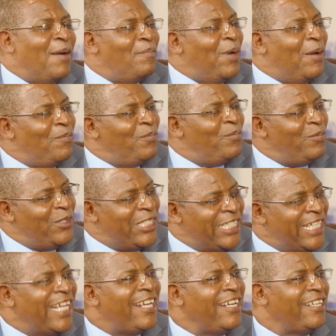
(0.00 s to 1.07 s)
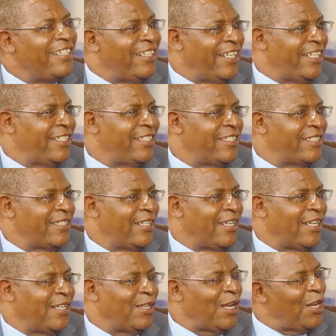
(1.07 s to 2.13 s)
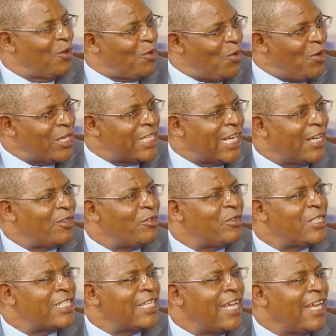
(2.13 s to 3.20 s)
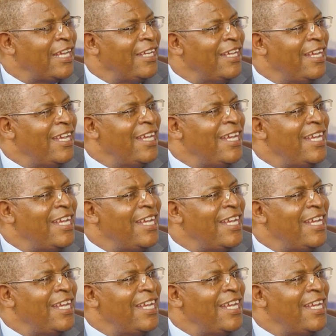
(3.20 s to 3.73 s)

I'm sharing this in order to say,